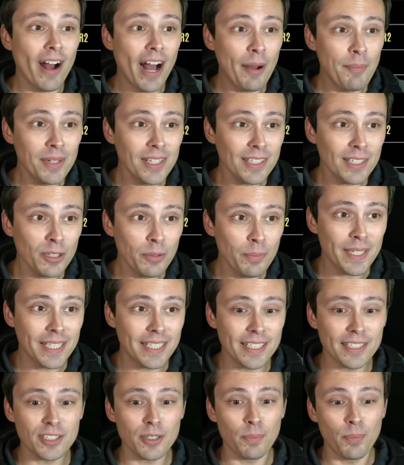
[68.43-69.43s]
I'm a little
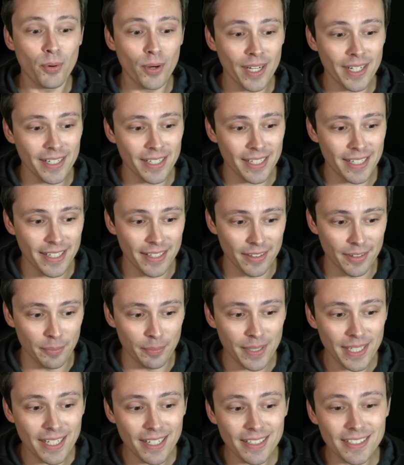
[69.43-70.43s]
disappointed here
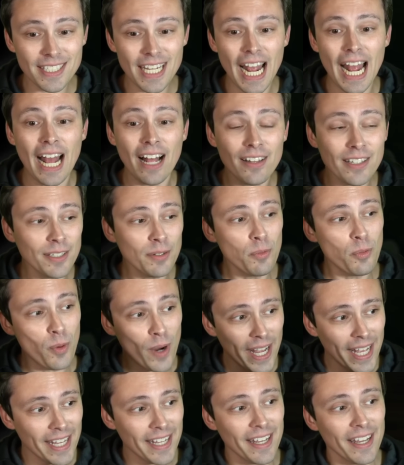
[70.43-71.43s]
because Alan
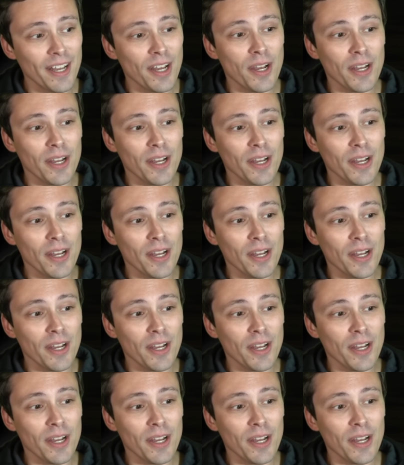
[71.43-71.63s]
Wake